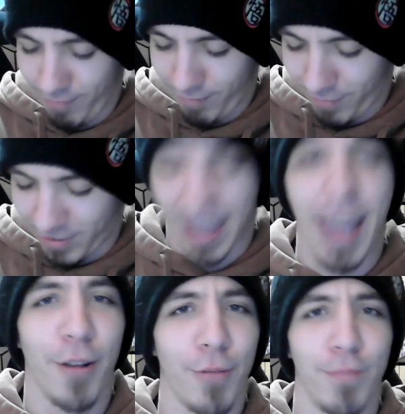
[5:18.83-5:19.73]

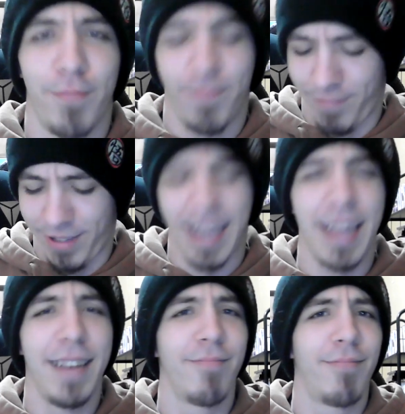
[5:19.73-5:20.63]
scale
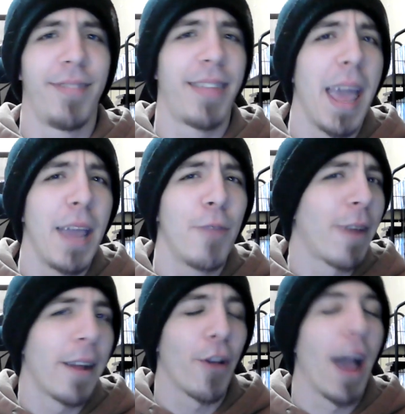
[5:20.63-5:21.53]
skin thing,
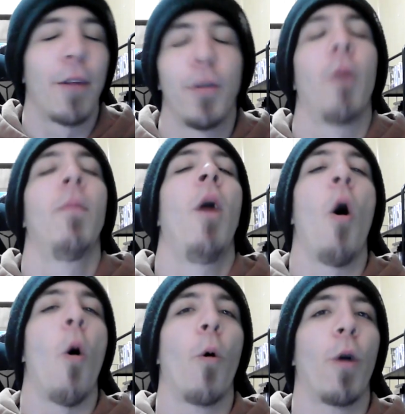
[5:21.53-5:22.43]
whatever, I don't know.
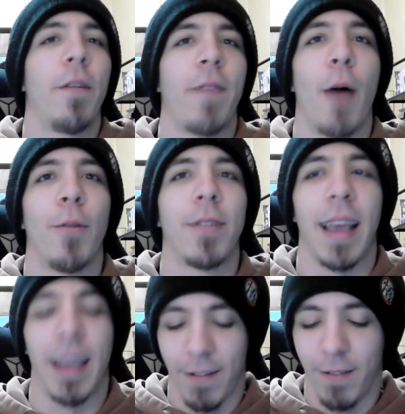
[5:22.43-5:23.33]
Or if that was
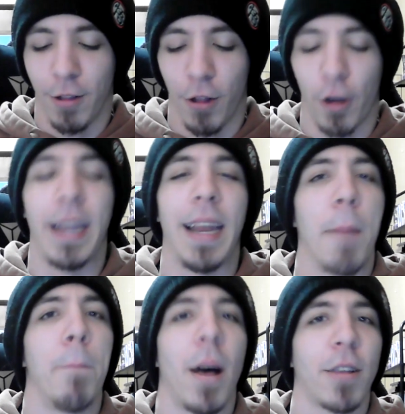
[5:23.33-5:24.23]
like looking
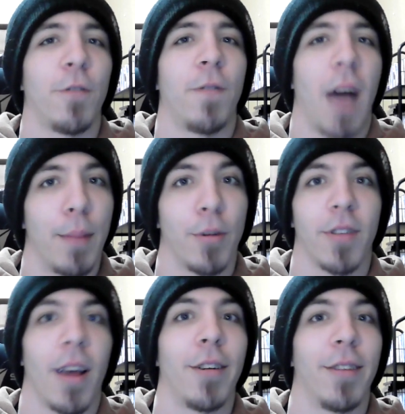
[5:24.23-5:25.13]
at muscle
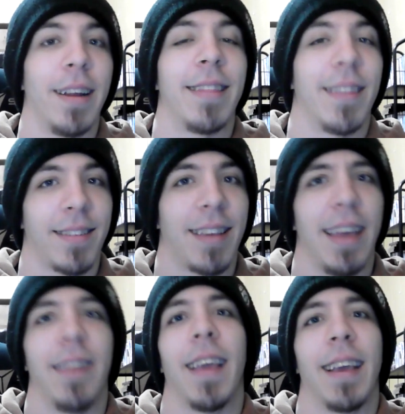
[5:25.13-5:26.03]
fibers underneath the
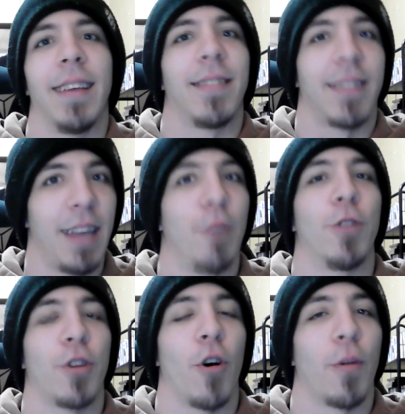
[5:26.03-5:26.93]
skin, like his skin
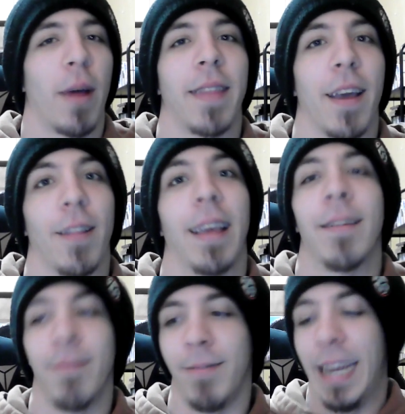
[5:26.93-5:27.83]
was gone right there, like
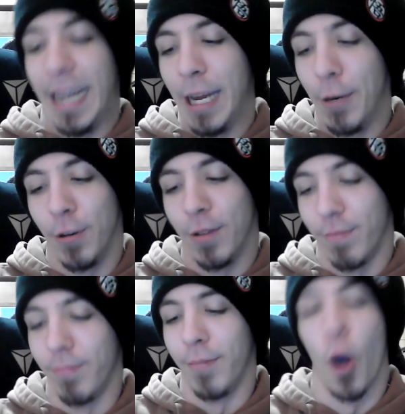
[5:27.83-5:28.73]
he was
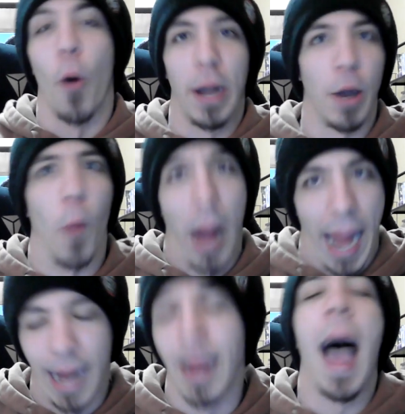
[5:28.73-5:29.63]
going
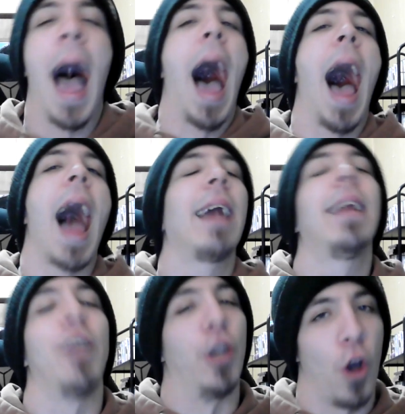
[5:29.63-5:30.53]
away. I
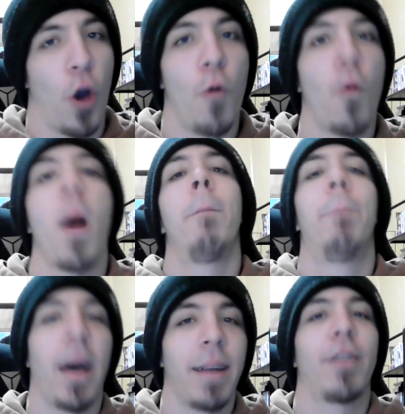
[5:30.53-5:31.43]
didn't know,
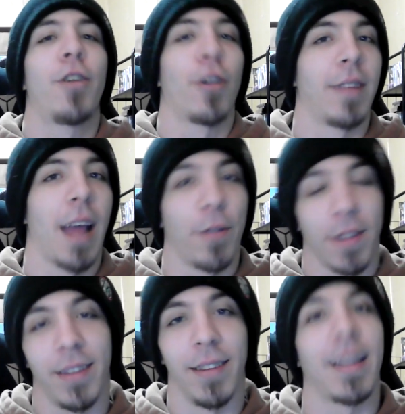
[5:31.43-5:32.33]
but turns out
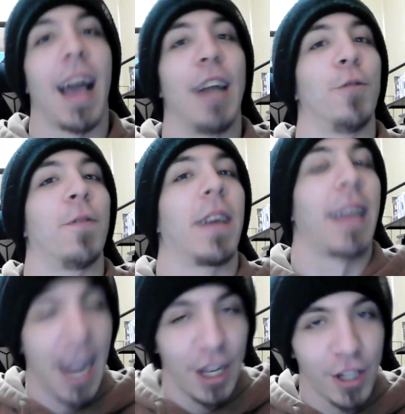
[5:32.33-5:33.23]
this is
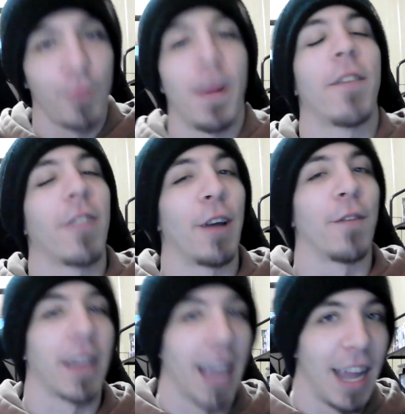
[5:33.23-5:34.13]
kaijuification. We have
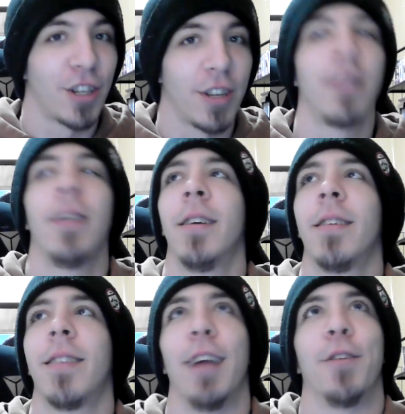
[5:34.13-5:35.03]
clarification.
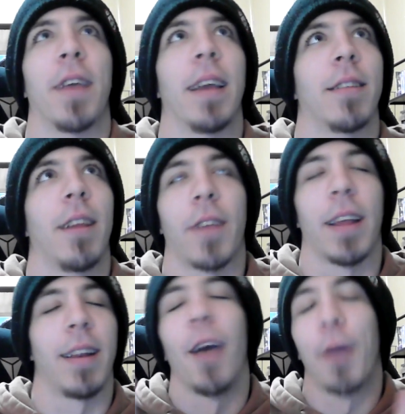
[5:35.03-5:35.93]
Kaijuification,
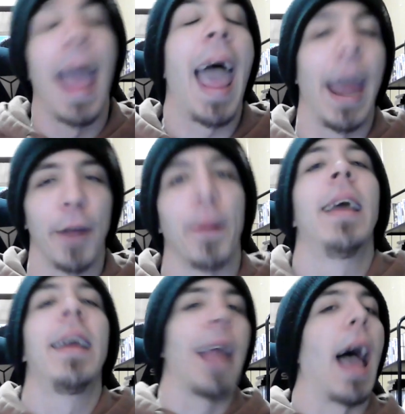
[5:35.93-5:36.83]
clarification. Okay, anyway,
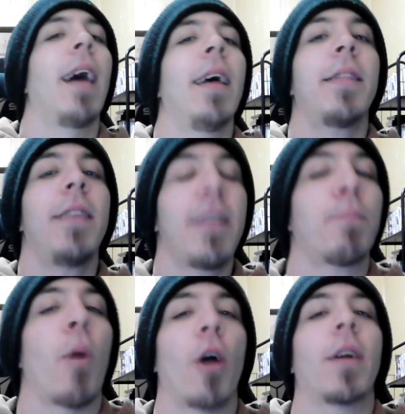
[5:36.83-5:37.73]
yeah, this
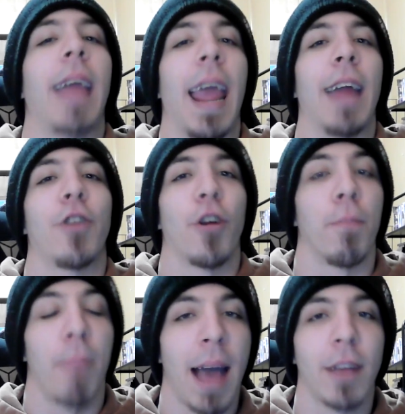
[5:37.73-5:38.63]
part can't
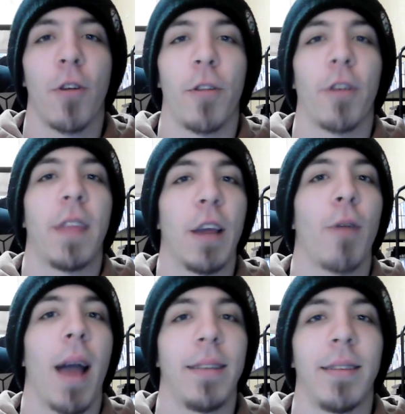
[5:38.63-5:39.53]
turn back, so they're
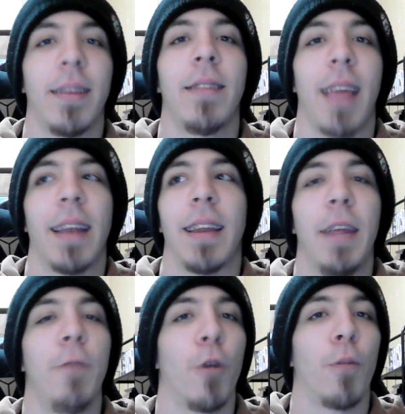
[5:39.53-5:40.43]
theorizing that
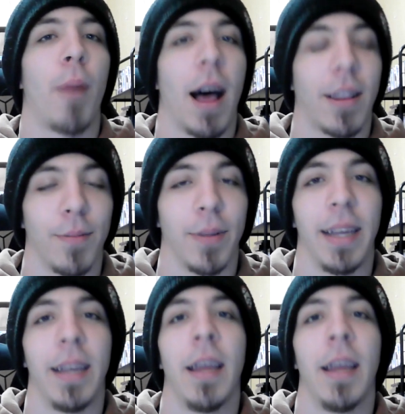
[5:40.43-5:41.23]
he will possibly